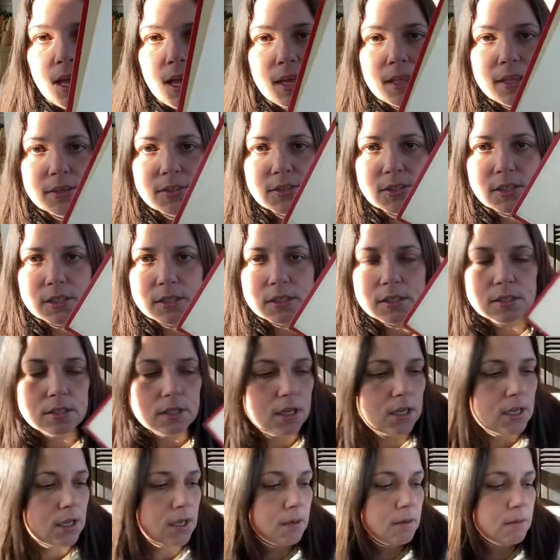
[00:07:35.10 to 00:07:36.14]
There's a little
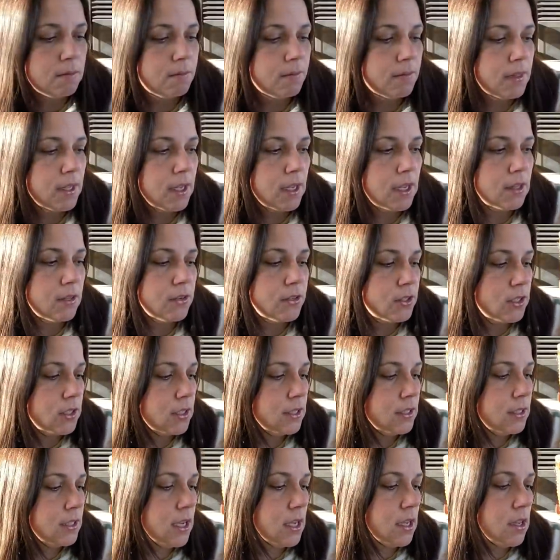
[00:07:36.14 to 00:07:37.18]
thing, there's a
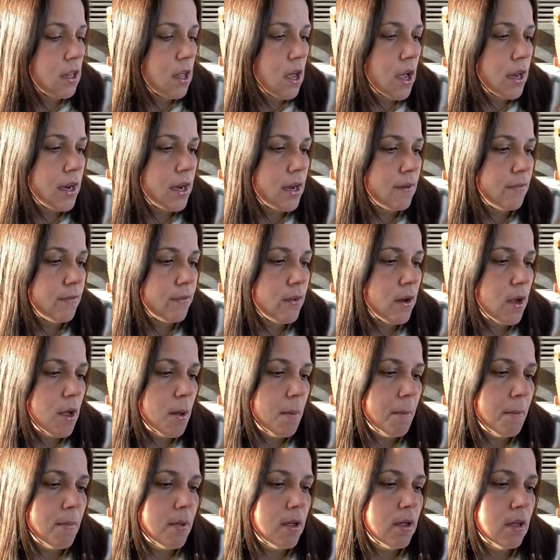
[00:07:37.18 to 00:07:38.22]
seal on it
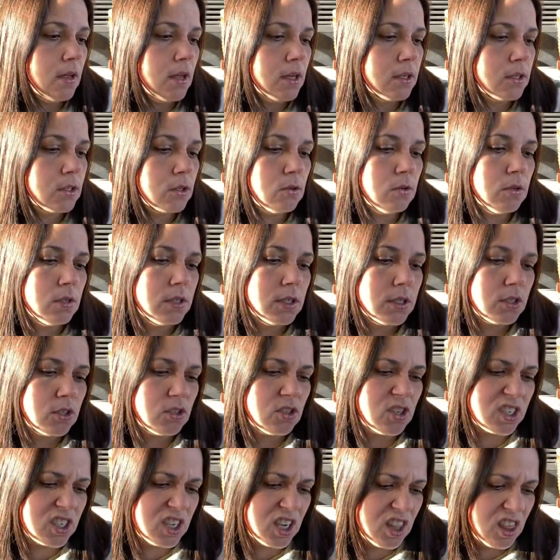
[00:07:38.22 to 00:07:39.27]
from a school
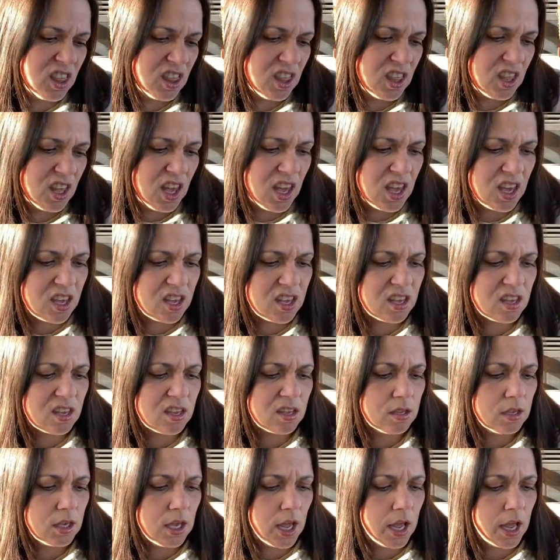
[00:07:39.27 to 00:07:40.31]
district, I think.
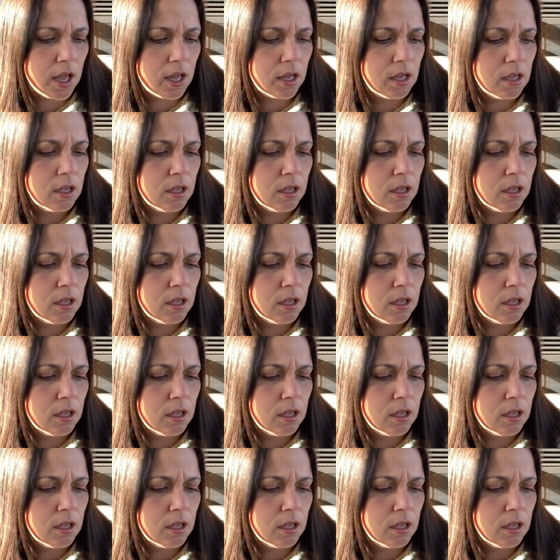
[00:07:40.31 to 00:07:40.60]
Yeah.